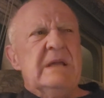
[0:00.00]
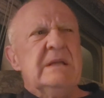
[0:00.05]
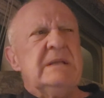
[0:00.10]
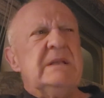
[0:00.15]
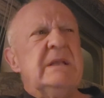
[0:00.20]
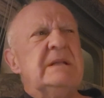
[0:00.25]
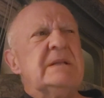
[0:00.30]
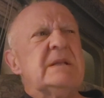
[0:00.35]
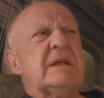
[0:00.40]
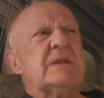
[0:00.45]
You
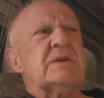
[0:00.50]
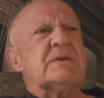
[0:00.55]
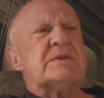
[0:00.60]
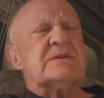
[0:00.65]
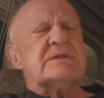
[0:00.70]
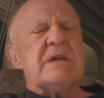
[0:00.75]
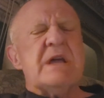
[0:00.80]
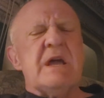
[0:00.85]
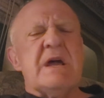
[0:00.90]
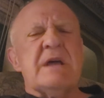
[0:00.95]
need to
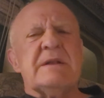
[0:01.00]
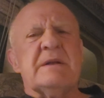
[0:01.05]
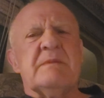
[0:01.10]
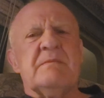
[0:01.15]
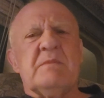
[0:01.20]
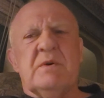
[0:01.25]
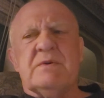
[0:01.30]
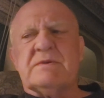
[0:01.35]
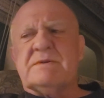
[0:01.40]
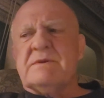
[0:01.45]
understand that
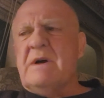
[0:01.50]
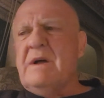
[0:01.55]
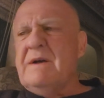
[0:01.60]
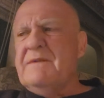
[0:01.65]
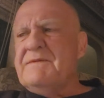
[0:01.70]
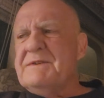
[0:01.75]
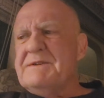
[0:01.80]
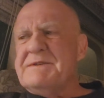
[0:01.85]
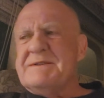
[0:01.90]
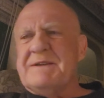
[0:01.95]
most all of this